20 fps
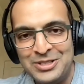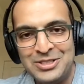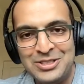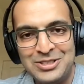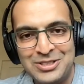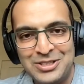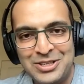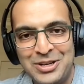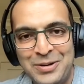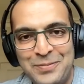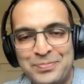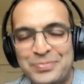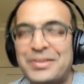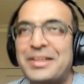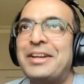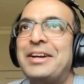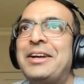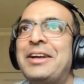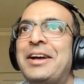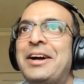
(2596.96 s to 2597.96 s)
This is,
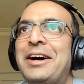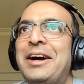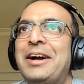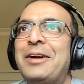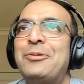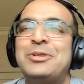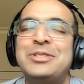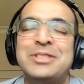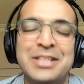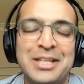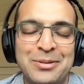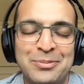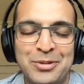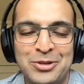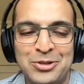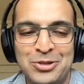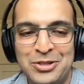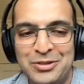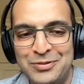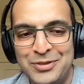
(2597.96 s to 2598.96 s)
I always think
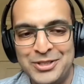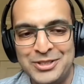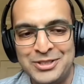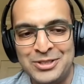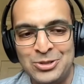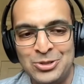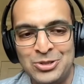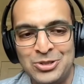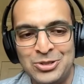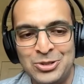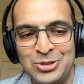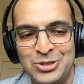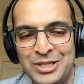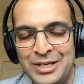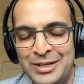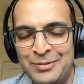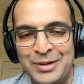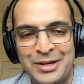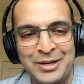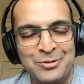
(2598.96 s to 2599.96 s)
about university in New
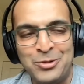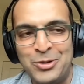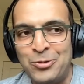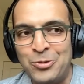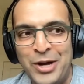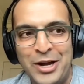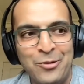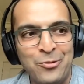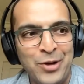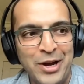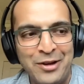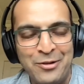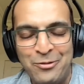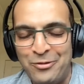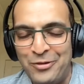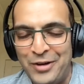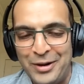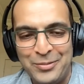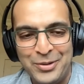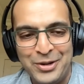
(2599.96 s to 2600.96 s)
Zealand, like we're way, way
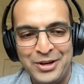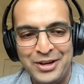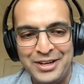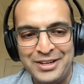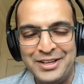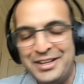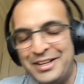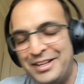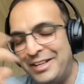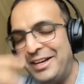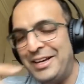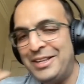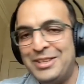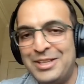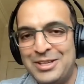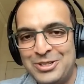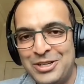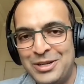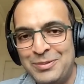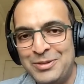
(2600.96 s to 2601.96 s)
far behind. At
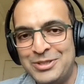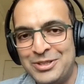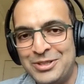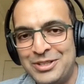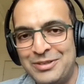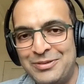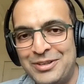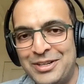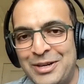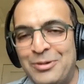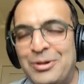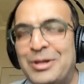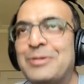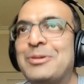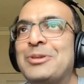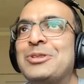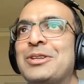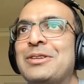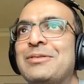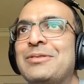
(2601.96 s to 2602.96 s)
that time in South Africa, when I
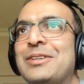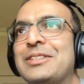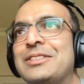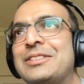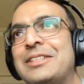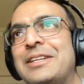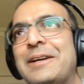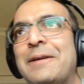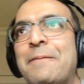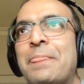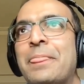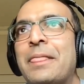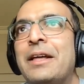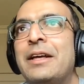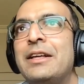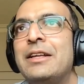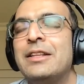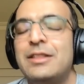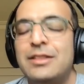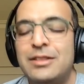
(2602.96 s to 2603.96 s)
went to university,
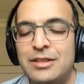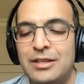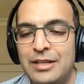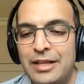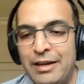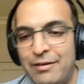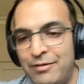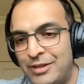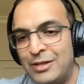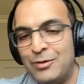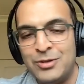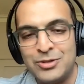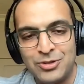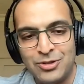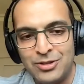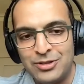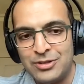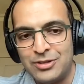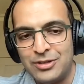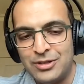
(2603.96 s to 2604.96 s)
everything was
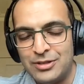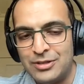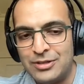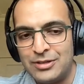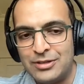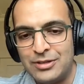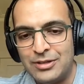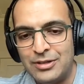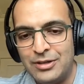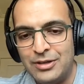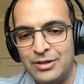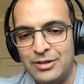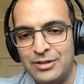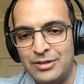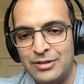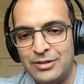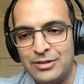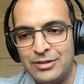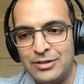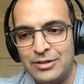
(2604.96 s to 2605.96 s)
on, on,
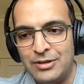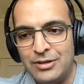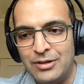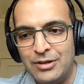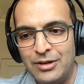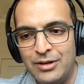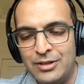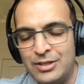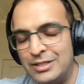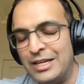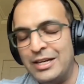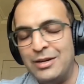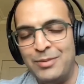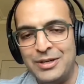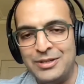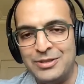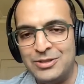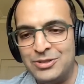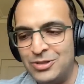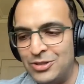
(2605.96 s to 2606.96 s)
on, on a
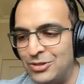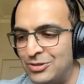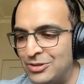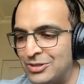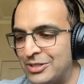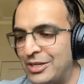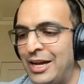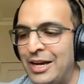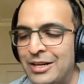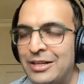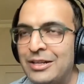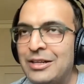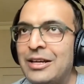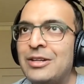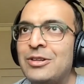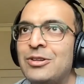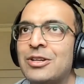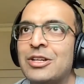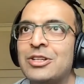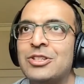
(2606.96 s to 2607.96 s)
database. So you scan in
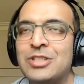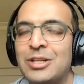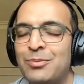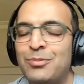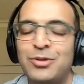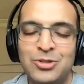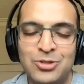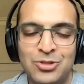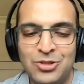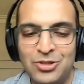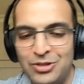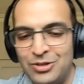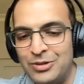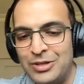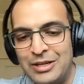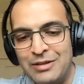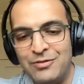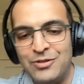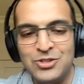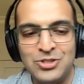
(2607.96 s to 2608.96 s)
and you can jump onto your
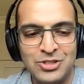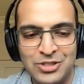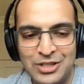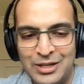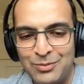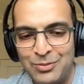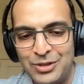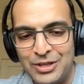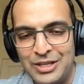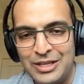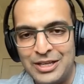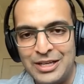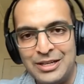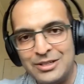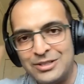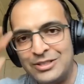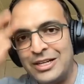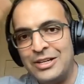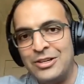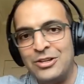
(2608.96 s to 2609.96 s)
e-vision type thingy and
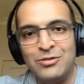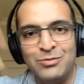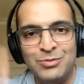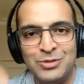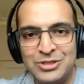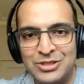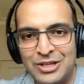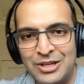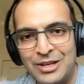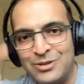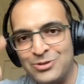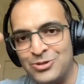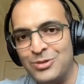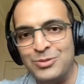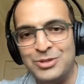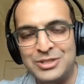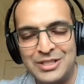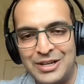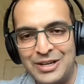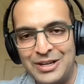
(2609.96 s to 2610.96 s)
it'll tell you missed a class, not
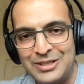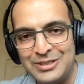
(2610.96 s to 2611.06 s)
missed a